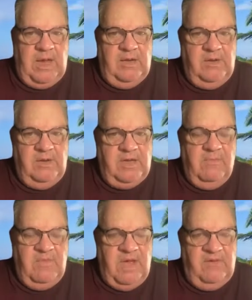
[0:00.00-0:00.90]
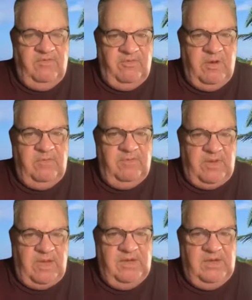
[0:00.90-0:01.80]
And you command troops
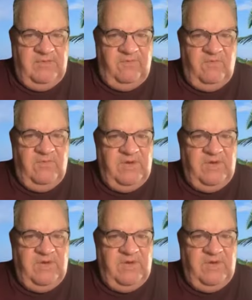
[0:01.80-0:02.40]
in different